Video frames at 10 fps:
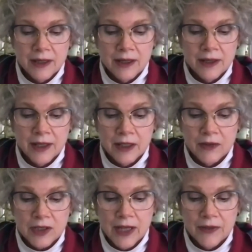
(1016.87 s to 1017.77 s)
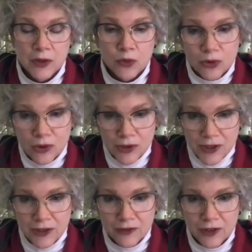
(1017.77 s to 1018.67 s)
at the end of his life, he rules
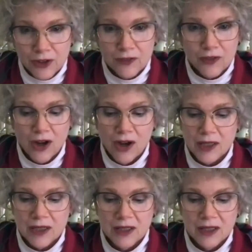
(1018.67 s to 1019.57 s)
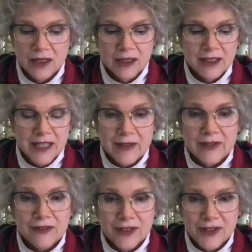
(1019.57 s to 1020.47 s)
in the fear of God. David
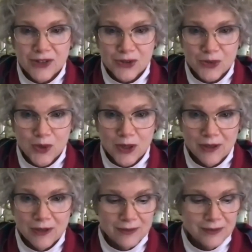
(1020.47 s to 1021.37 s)
finishes well.